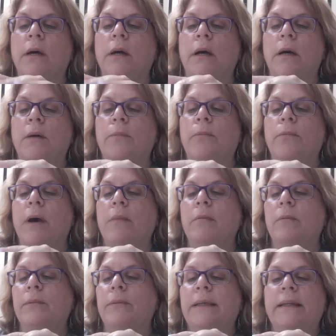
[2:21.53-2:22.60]
uh,
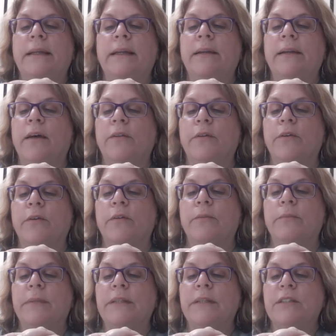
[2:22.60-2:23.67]
probably in another
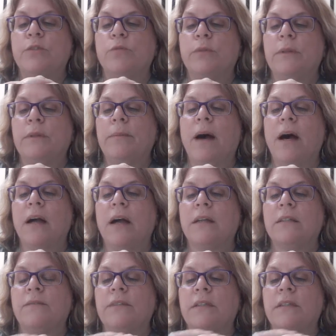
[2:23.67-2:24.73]
mystery
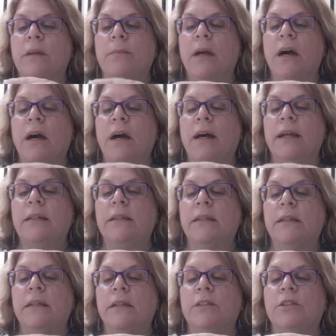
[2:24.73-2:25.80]
box of some kind.
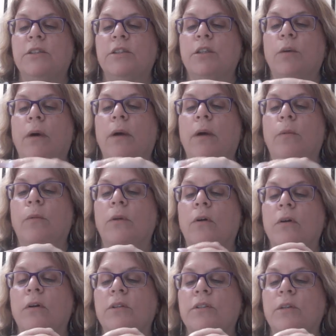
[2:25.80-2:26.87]
So I will
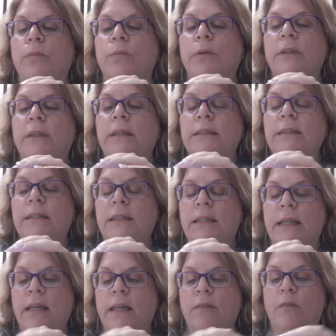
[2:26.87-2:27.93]
also put this in
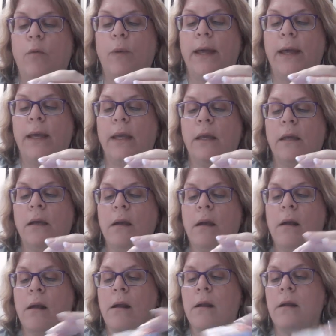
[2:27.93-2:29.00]
a giveaway,
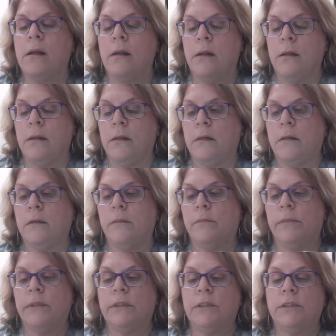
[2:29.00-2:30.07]

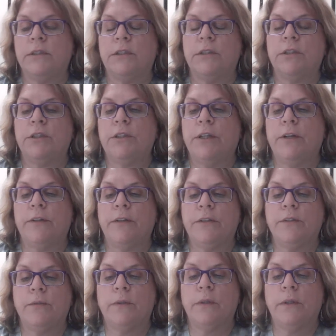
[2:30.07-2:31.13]
but just to share
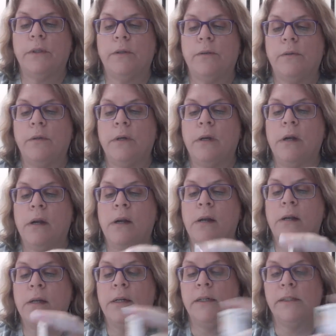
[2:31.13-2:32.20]
this with you.
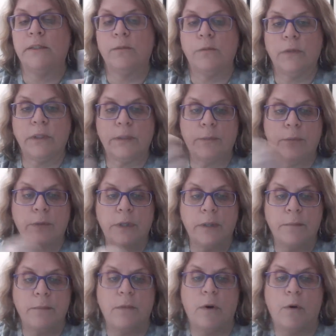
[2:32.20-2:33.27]
It's a really pretty
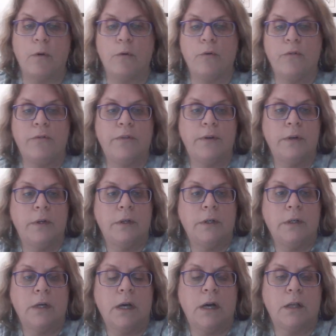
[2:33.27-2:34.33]
mauve
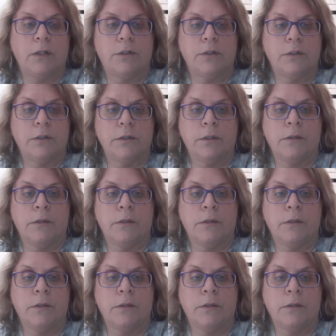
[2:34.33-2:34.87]
color.